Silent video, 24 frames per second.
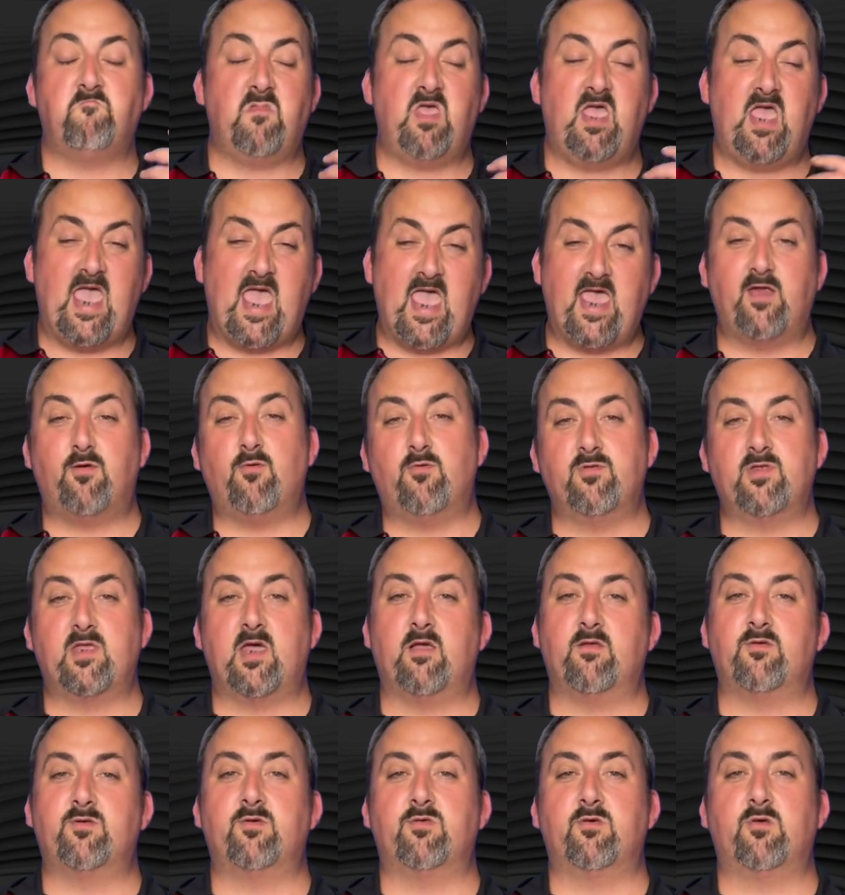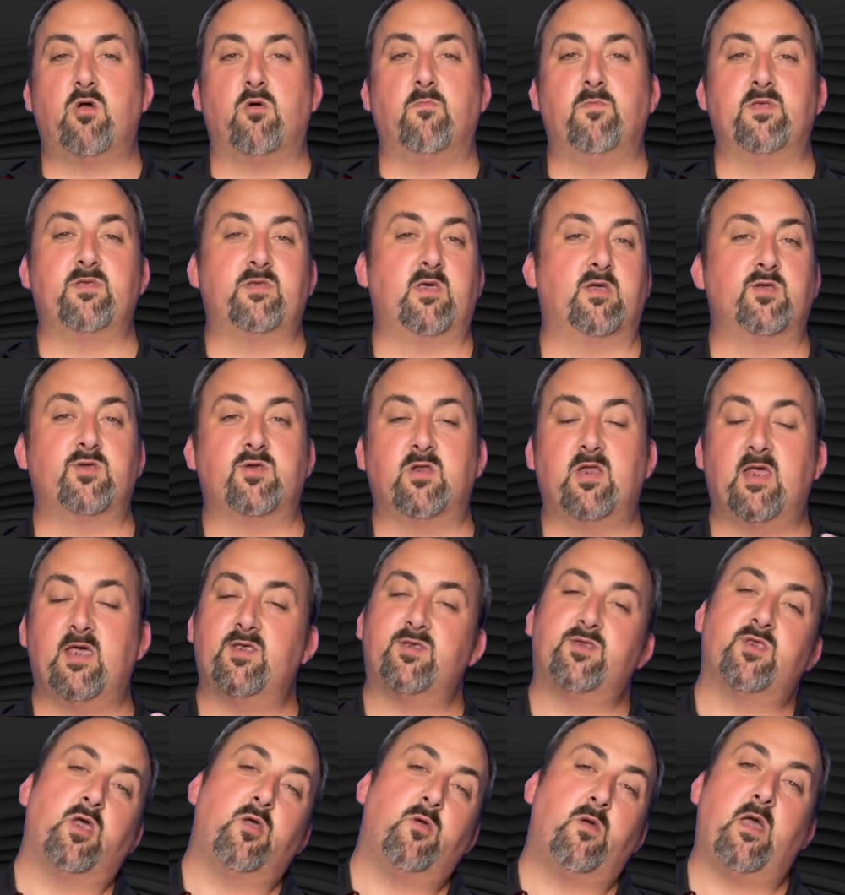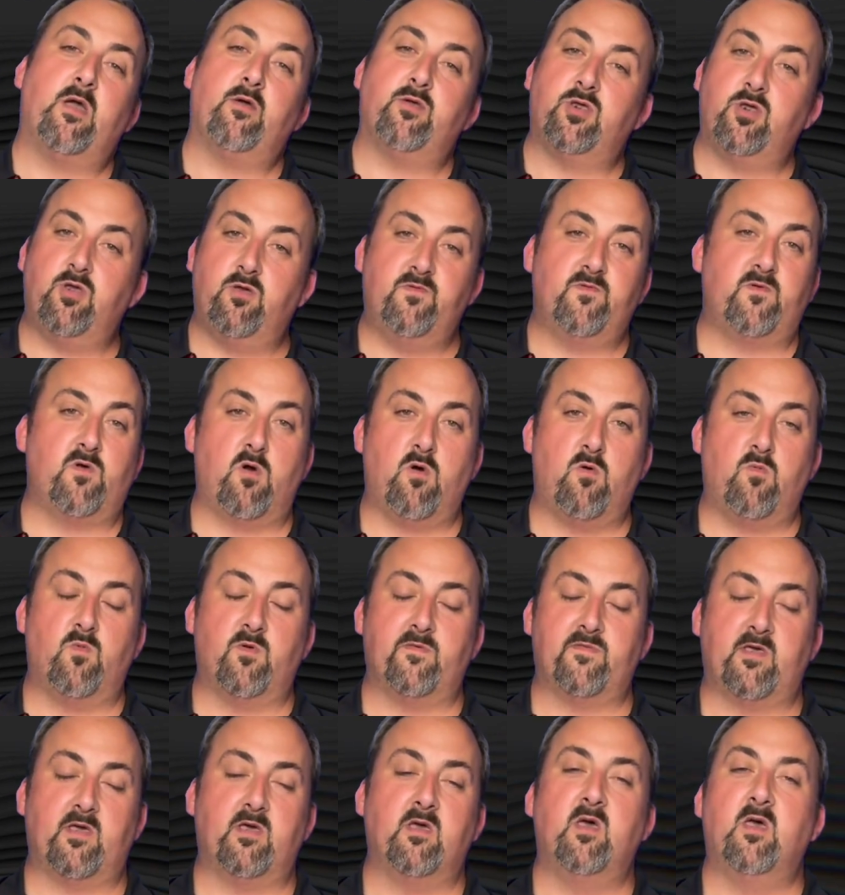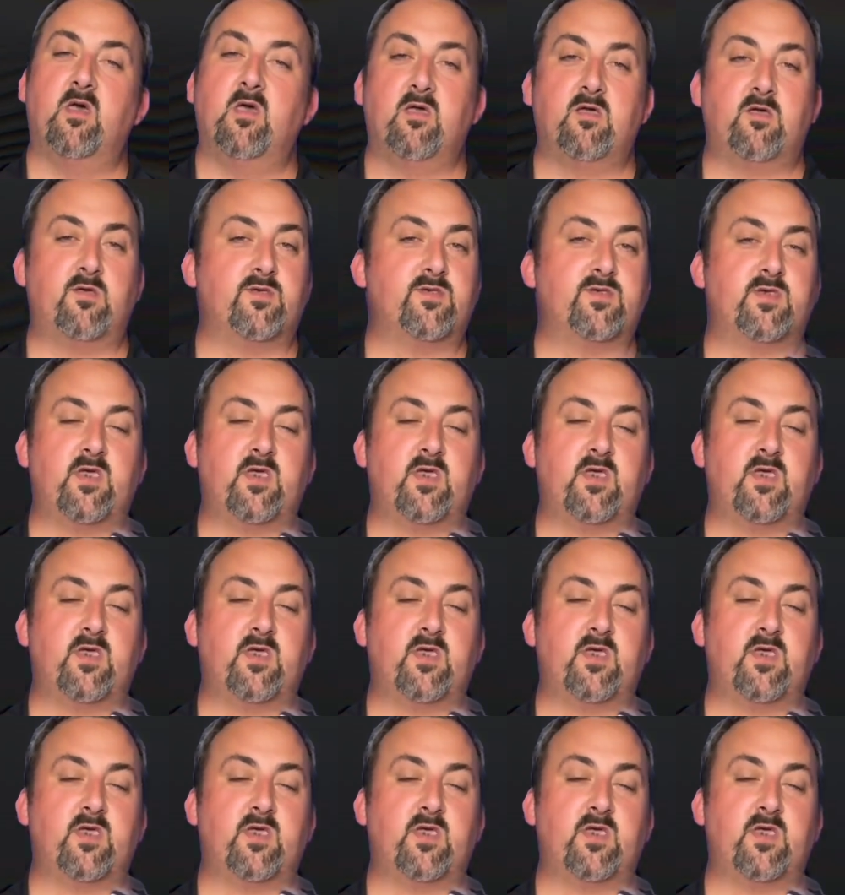head on down to the comment section, let us know how you've got on with it, because